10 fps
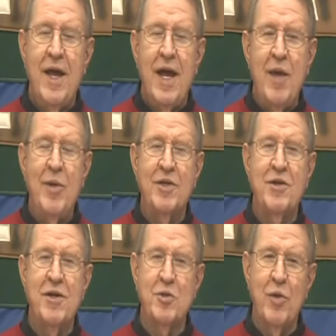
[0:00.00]
Hey, Big
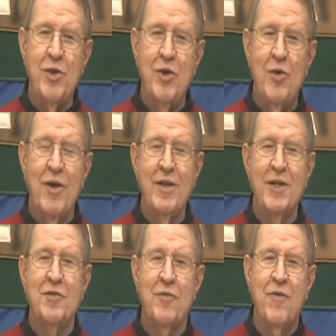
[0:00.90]
Josh with you on
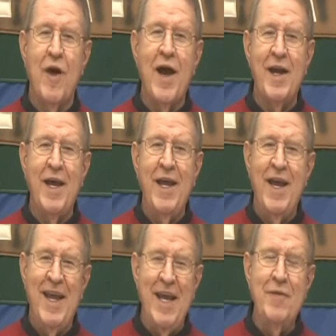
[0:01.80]
this
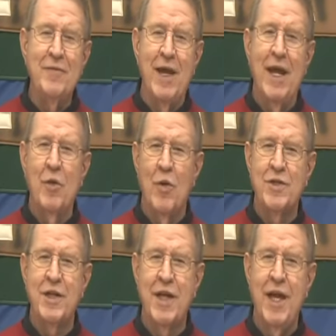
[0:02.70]
Friday evening.
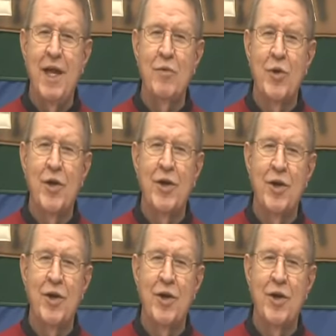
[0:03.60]
Once again, we're going